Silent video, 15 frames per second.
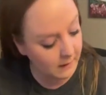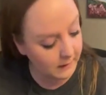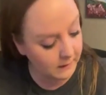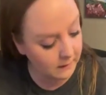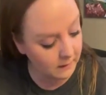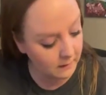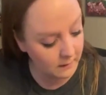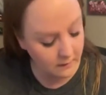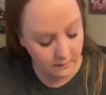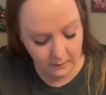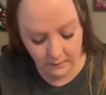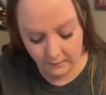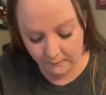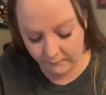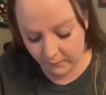sign
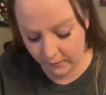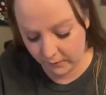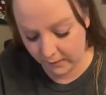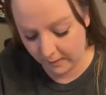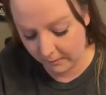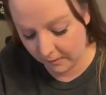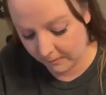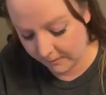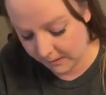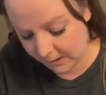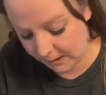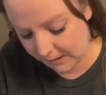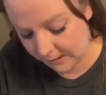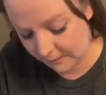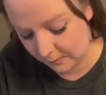for your gumball
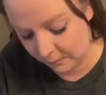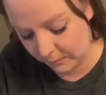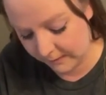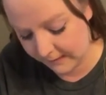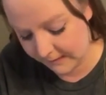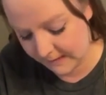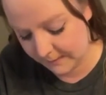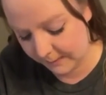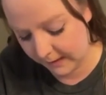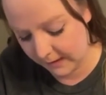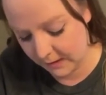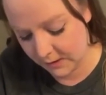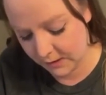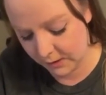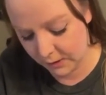machine with a sponge,